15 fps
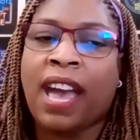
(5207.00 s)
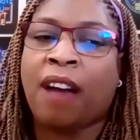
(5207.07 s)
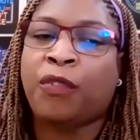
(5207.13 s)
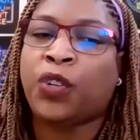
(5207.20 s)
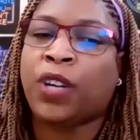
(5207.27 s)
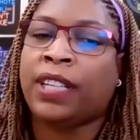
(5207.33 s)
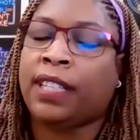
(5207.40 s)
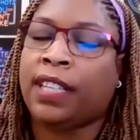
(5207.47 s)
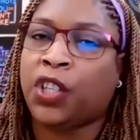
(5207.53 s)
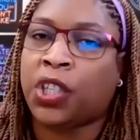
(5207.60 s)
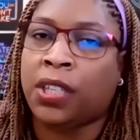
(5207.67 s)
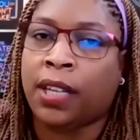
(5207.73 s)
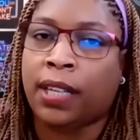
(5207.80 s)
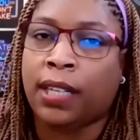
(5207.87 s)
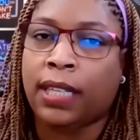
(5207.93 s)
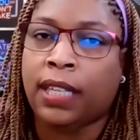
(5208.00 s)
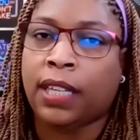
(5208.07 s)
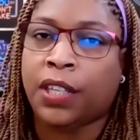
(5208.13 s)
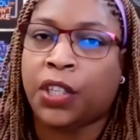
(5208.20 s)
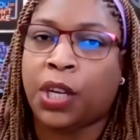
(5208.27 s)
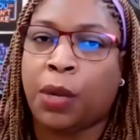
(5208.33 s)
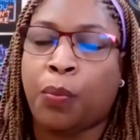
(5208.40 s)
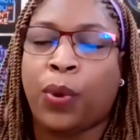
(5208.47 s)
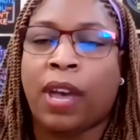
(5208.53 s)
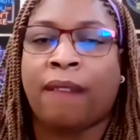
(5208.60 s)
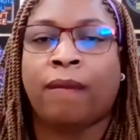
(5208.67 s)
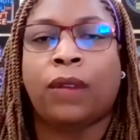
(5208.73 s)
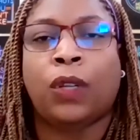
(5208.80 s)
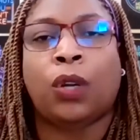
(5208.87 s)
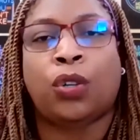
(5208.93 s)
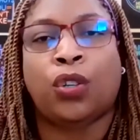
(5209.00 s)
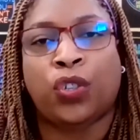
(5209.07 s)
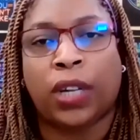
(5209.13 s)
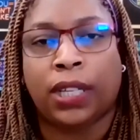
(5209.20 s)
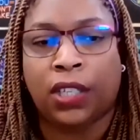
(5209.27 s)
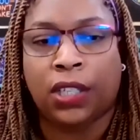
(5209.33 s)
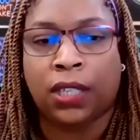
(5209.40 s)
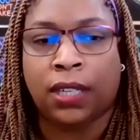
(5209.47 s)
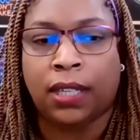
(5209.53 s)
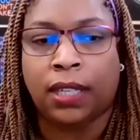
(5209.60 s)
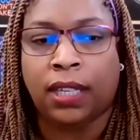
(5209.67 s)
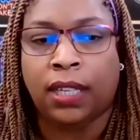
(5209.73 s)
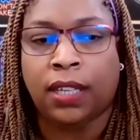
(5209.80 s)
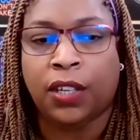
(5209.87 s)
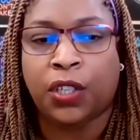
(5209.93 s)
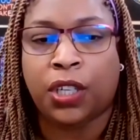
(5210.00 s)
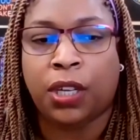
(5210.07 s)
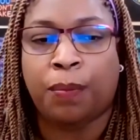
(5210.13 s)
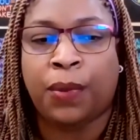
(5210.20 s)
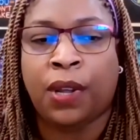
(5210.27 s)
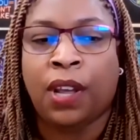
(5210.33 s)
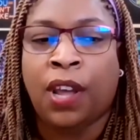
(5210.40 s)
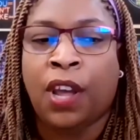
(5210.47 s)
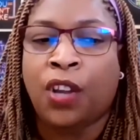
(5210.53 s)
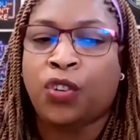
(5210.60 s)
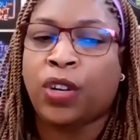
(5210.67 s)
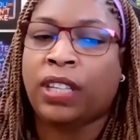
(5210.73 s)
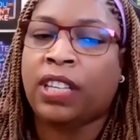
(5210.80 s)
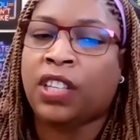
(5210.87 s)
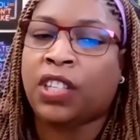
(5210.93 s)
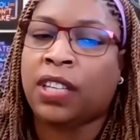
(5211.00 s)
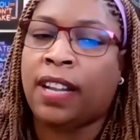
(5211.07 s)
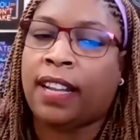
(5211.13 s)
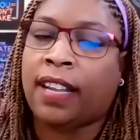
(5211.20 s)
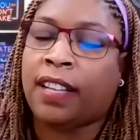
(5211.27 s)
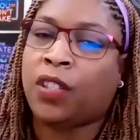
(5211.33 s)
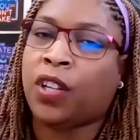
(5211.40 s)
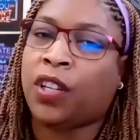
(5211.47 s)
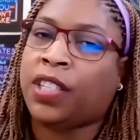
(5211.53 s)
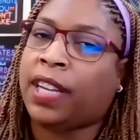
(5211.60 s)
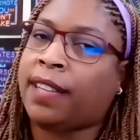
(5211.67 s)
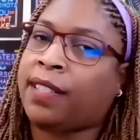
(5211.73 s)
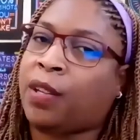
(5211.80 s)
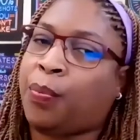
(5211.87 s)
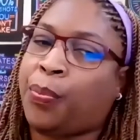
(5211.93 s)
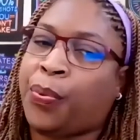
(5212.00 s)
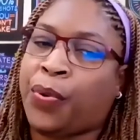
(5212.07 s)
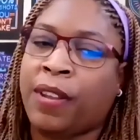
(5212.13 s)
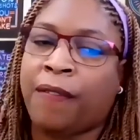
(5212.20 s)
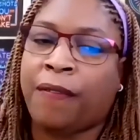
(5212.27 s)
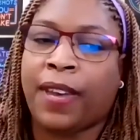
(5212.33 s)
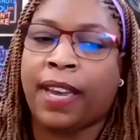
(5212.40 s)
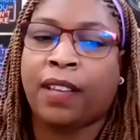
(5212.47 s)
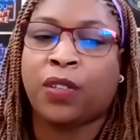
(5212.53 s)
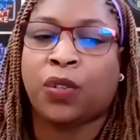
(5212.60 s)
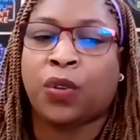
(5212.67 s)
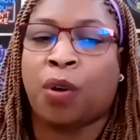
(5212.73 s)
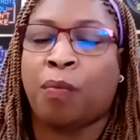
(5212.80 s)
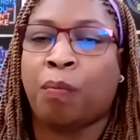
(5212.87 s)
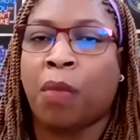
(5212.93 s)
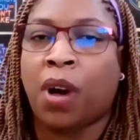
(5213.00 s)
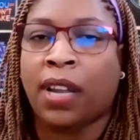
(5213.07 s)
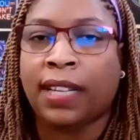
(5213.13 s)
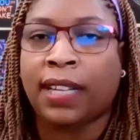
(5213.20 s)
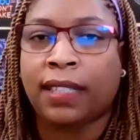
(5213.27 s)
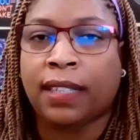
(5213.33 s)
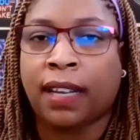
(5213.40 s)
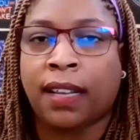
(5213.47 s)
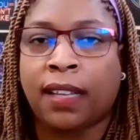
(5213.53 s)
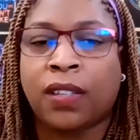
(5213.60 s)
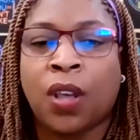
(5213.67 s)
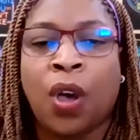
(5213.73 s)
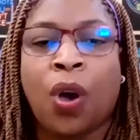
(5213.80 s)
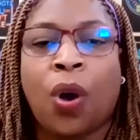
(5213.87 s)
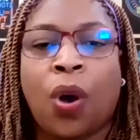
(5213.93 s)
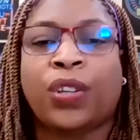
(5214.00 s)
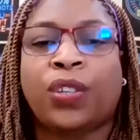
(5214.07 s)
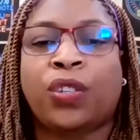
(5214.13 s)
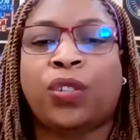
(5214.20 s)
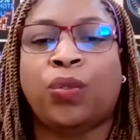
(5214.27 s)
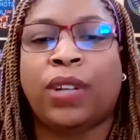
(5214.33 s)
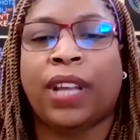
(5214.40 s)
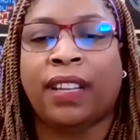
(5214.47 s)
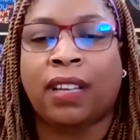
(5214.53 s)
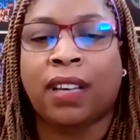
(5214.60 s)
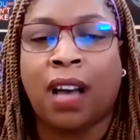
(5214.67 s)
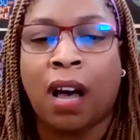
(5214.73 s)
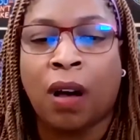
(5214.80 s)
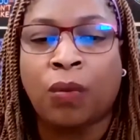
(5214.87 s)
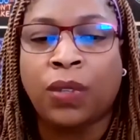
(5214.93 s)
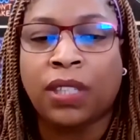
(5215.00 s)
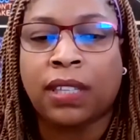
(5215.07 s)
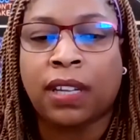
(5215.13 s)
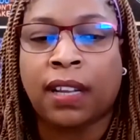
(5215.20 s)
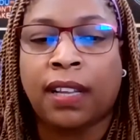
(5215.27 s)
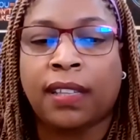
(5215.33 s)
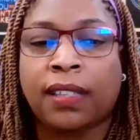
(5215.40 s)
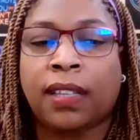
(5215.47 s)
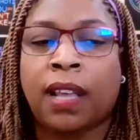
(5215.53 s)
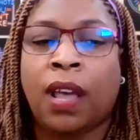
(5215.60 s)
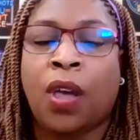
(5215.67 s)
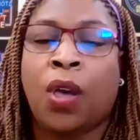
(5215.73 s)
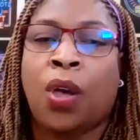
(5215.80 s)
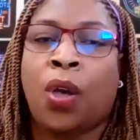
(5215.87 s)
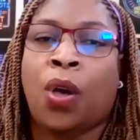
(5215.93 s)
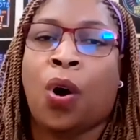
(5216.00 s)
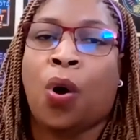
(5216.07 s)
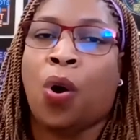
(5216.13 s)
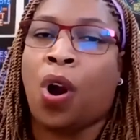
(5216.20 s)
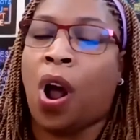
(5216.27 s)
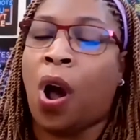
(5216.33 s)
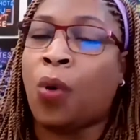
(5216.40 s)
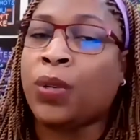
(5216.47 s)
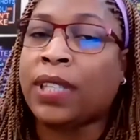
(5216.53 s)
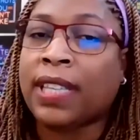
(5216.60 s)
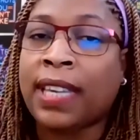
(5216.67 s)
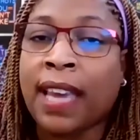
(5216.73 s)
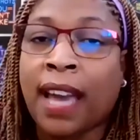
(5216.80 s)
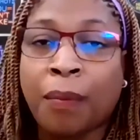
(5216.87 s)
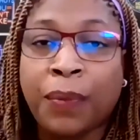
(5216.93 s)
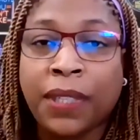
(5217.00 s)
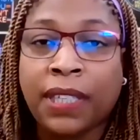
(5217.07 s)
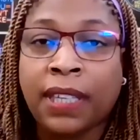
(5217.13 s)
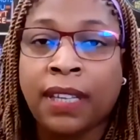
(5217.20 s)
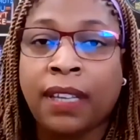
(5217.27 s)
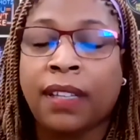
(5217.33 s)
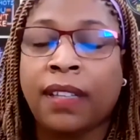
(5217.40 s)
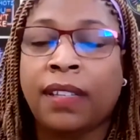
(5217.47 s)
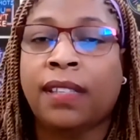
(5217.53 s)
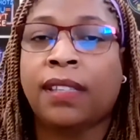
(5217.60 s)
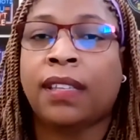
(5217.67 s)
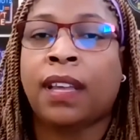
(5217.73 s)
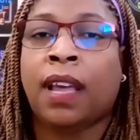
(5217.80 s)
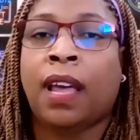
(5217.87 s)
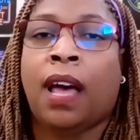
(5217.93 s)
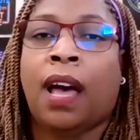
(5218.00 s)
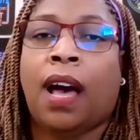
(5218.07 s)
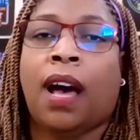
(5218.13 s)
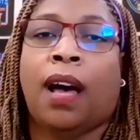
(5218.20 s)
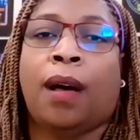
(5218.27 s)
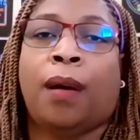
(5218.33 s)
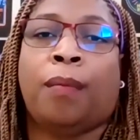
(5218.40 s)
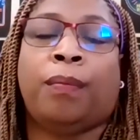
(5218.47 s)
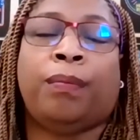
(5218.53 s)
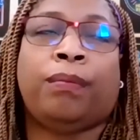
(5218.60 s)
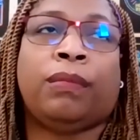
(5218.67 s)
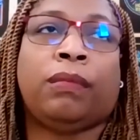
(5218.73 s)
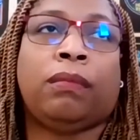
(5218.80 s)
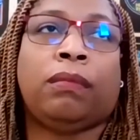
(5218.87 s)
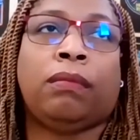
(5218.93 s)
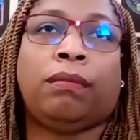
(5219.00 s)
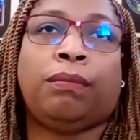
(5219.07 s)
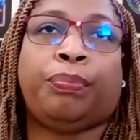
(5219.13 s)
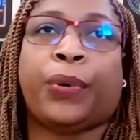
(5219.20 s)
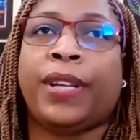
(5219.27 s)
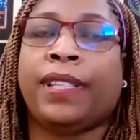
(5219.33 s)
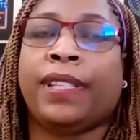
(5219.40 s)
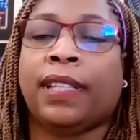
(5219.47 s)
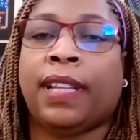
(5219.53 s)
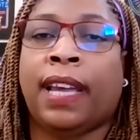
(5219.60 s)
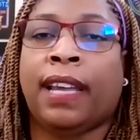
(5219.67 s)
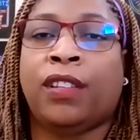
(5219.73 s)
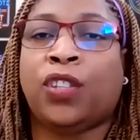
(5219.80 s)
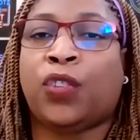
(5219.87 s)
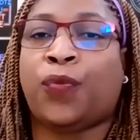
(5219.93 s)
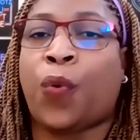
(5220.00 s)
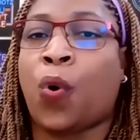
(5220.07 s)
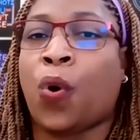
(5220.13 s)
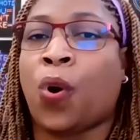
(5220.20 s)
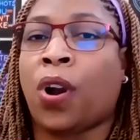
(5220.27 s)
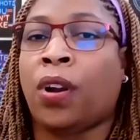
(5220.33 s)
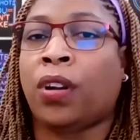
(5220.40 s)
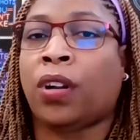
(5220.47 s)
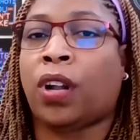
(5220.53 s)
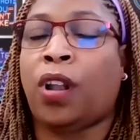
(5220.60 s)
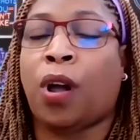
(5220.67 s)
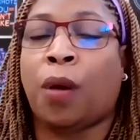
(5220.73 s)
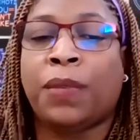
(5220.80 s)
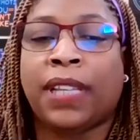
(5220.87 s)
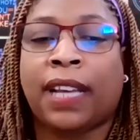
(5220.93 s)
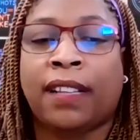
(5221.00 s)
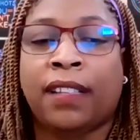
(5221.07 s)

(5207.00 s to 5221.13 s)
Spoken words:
But we have traditional leadership, we have non-traditional leadership. Traditional such as the prefects or monitors or student counselors or house captains, presidents for